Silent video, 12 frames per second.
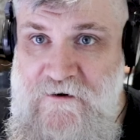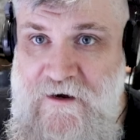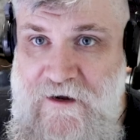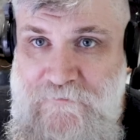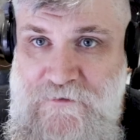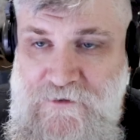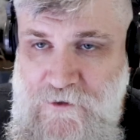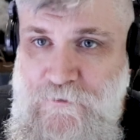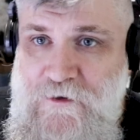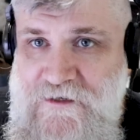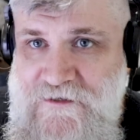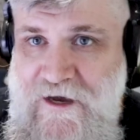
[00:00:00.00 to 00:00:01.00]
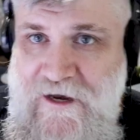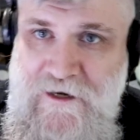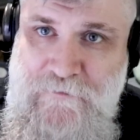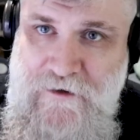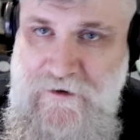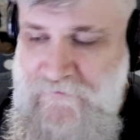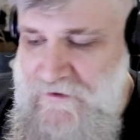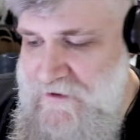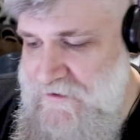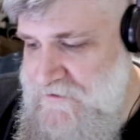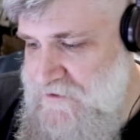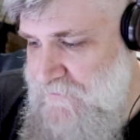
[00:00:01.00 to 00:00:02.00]
year, and I'm super excited about
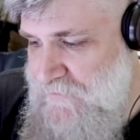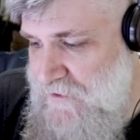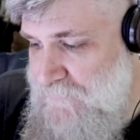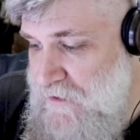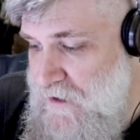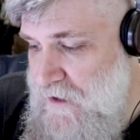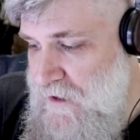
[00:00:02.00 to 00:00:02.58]
everything that's coming up.